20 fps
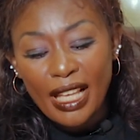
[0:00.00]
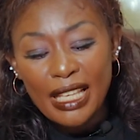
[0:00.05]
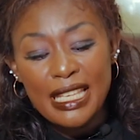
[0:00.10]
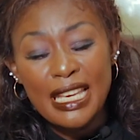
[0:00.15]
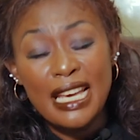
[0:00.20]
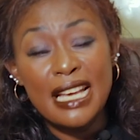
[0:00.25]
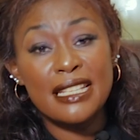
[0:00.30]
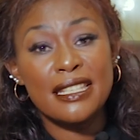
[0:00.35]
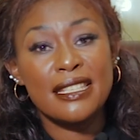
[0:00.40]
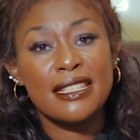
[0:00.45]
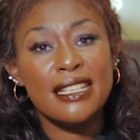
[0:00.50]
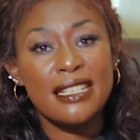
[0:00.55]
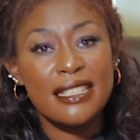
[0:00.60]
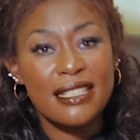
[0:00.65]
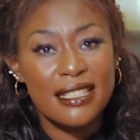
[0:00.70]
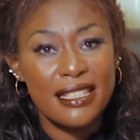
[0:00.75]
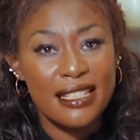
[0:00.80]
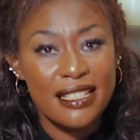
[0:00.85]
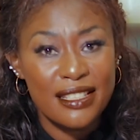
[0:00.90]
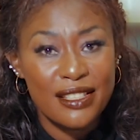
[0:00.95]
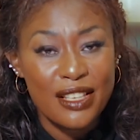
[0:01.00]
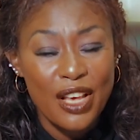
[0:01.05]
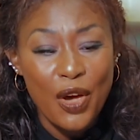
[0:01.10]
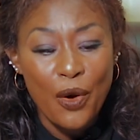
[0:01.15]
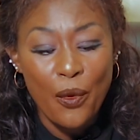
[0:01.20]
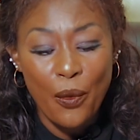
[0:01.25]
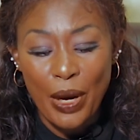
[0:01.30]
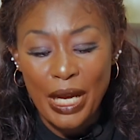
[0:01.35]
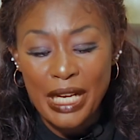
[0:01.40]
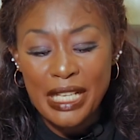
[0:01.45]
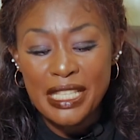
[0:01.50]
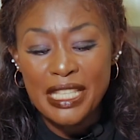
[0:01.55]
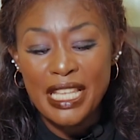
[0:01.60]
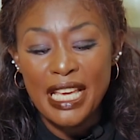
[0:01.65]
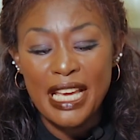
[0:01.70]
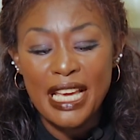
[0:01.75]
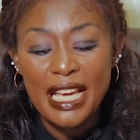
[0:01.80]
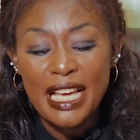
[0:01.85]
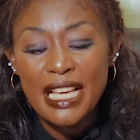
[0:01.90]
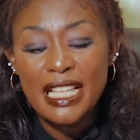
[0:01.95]
Yes, this is when
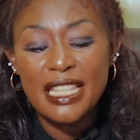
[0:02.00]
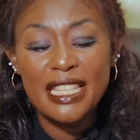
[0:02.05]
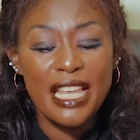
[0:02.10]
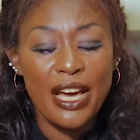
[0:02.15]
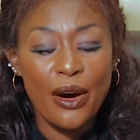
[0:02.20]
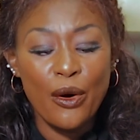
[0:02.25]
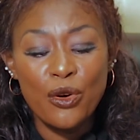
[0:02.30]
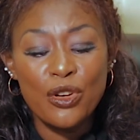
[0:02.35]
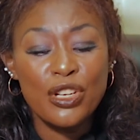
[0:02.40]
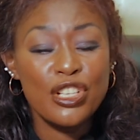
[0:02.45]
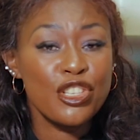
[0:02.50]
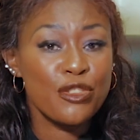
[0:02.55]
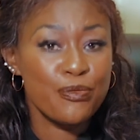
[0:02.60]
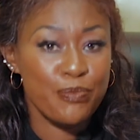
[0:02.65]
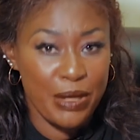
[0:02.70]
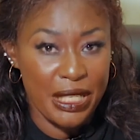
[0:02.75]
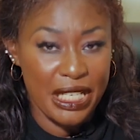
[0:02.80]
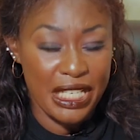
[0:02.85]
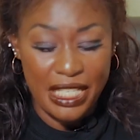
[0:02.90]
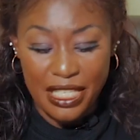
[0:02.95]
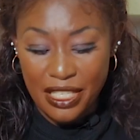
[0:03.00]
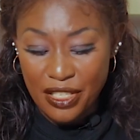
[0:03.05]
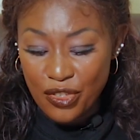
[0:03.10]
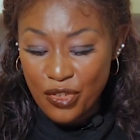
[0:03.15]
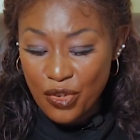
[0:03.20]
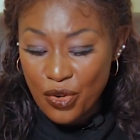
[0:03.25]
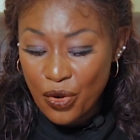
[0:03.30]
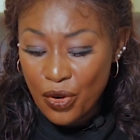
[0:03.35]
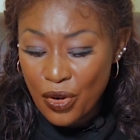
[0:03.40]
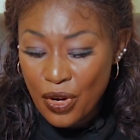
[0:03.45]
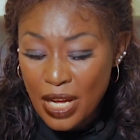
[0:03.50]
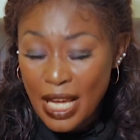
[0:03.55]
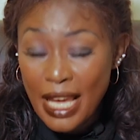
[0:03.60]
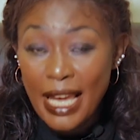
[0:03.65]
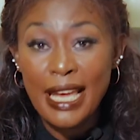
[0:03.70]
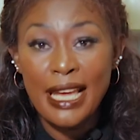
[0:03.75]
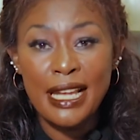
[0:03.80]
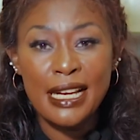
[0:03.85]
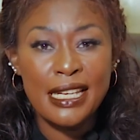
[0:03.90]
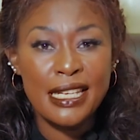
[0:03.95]
the Holy Spirit, you know,
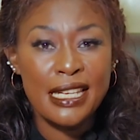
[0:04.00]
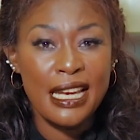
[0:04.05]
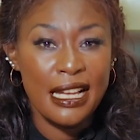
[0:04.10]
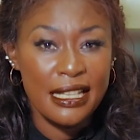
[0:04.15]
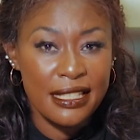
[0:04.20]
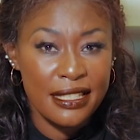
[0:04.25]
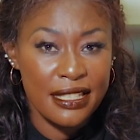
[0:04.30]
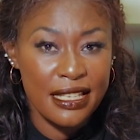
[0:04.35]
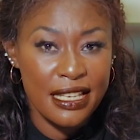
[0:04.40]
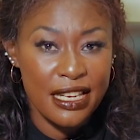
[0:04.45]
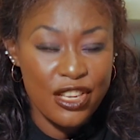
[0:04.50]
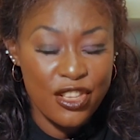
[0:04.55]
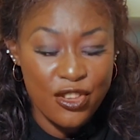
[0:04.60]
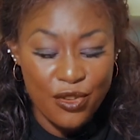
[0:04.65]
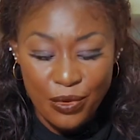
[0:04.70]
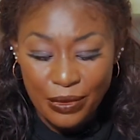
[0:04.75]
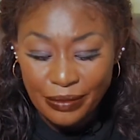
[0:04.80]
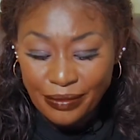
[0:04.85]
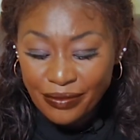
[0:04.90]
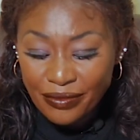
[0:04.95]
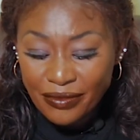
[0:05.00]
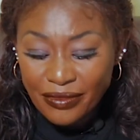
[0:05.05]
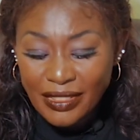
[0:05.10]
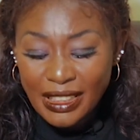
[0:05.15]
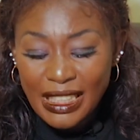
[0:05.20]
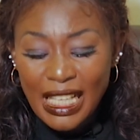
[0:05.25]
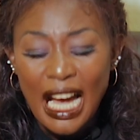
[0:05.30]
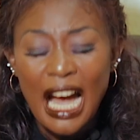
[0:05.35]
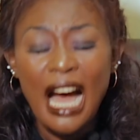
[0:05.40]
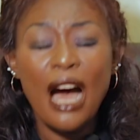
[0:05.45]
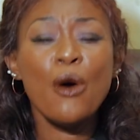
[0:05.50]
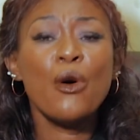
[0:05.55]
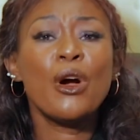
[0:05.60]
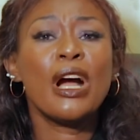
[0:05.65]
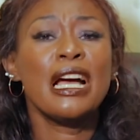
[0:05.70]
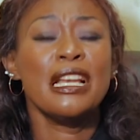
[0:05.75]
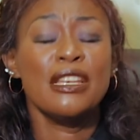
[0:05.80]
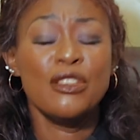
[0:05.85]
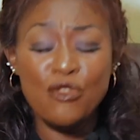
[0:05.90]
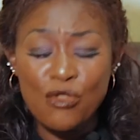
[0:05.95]
enters in you. How
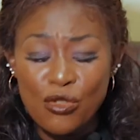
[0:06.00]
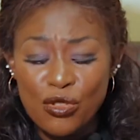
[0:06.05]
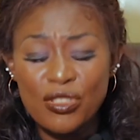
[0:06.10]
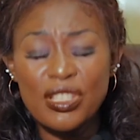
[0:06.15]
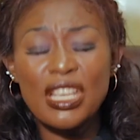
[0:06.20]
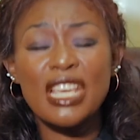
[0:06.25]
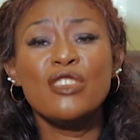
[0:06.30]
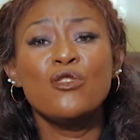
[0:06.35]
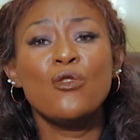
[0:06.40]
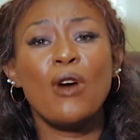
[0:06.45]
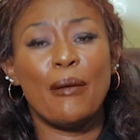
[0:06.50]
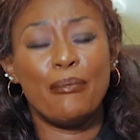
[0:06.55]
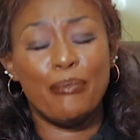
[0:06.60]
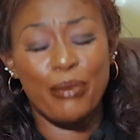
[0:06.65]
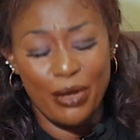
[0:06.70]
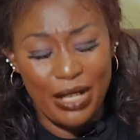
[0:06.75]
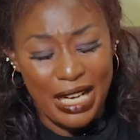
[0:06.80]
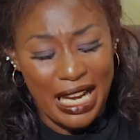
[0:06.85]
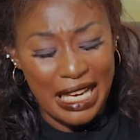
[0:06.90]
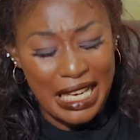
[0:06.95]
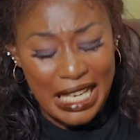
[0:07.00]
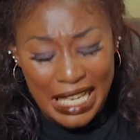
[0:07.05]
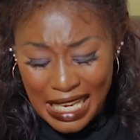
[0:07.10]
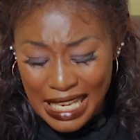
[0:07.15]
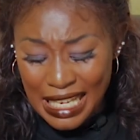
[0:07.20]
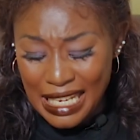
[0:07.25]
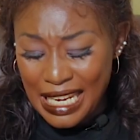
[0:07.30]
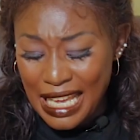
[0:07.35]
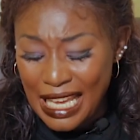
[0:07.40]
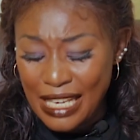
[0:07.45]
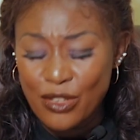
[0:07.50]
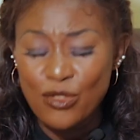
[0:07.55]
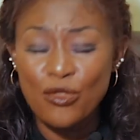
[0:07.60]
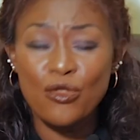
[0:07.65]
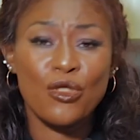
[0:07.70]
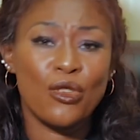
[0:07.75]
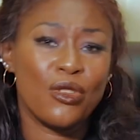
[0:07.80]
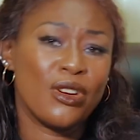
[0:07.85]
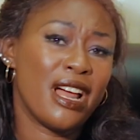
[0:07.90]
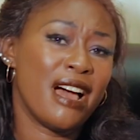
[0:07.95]
can you say you are born again and you
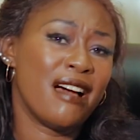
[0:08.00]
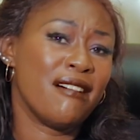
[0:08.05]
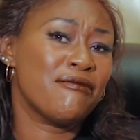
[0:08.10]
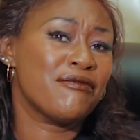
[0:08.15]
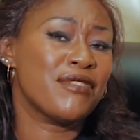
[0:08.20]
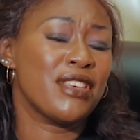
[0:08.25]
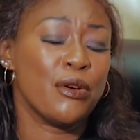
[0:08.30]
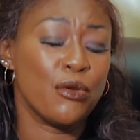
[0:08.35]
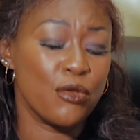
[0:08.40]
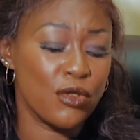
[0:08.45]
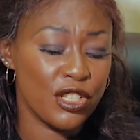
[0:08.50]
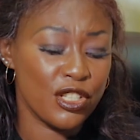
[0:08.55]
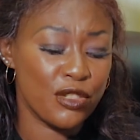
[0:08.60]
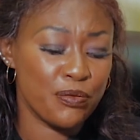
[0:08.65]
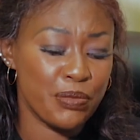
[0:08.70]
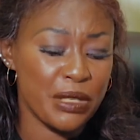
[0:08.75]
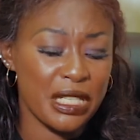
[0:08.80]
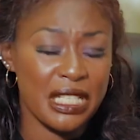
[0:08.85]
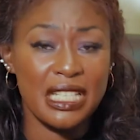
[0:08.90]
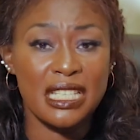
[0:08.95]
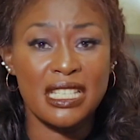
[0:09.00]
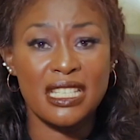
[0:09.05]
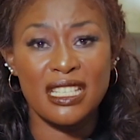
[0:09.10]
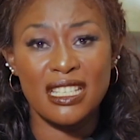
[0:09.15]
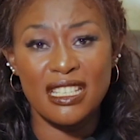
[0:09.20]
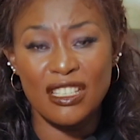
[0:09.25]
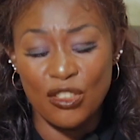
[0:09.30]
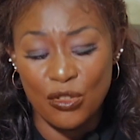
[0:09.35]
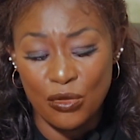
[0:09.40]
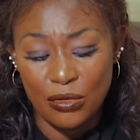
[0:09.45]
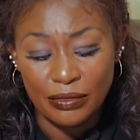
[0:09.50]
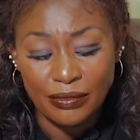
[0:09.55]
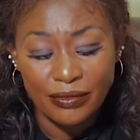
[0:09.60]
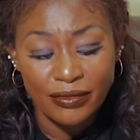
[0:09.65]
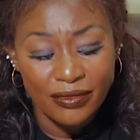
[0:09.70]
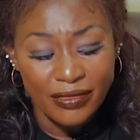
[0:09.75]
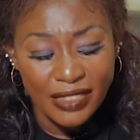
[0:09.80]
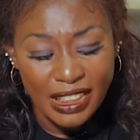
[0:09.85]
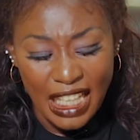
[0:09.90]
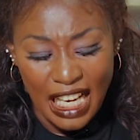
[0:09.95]
don't have the Holy Spirit in you?
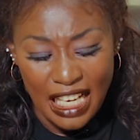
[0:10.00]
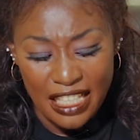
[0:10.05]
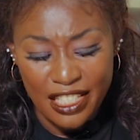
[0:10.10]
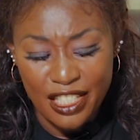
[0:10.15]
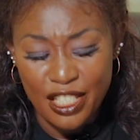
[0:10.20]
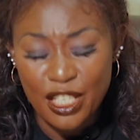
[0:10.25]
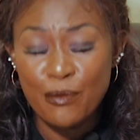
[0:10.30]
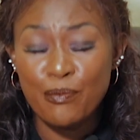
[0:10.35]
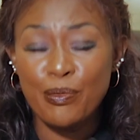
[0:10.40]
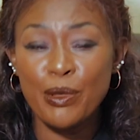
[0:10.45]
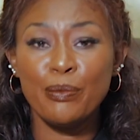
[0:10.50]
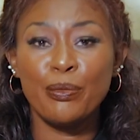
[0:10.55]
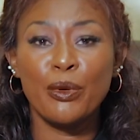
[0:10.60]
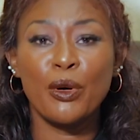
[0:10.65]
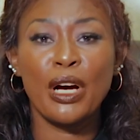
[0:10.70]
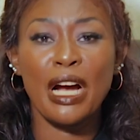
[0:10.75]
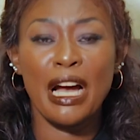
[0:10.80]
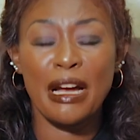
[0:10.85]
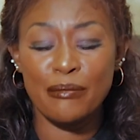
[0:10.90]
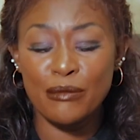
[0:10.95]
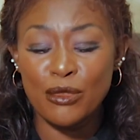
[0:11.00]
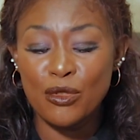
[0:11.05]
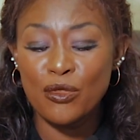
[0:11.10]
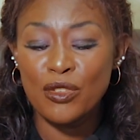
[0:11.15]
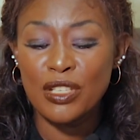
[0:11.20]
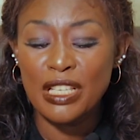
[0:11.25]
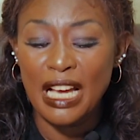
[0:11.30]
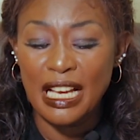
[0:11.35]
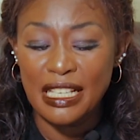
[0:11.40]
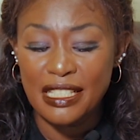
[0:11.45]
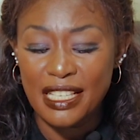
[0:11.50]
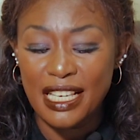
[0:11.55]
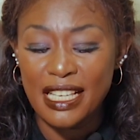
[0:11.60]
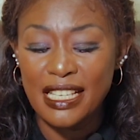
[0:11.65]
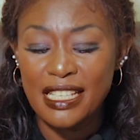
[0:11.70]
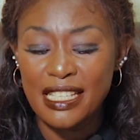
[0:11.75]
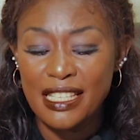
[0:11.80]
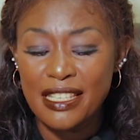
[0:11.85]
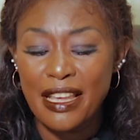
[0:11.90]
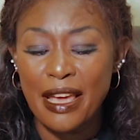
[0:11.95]
I see people come to church
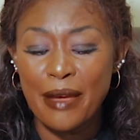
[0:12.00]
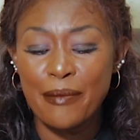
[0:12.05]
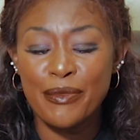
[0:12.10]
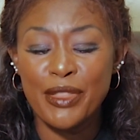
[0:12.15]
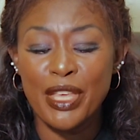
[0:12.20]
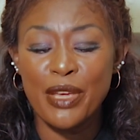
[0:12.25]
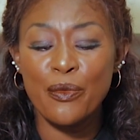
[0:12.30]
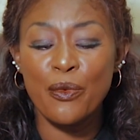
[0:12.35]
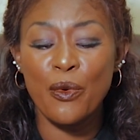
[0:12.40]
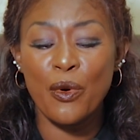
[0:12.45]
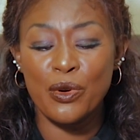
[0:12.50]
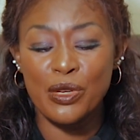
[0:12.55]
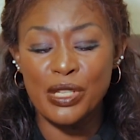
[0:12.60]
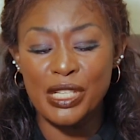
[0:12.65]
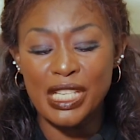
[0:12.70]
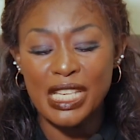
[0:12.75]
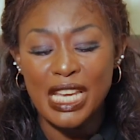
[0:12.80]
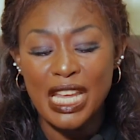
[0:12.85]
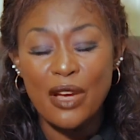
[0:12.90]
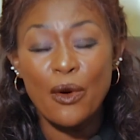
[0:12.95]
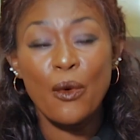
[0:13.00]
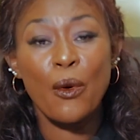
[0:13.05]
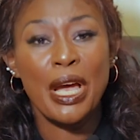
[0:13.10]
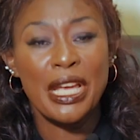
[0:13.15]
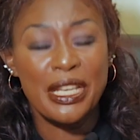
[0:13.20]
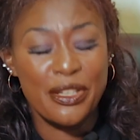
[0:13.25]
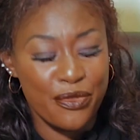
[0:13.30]
anytime they want. Why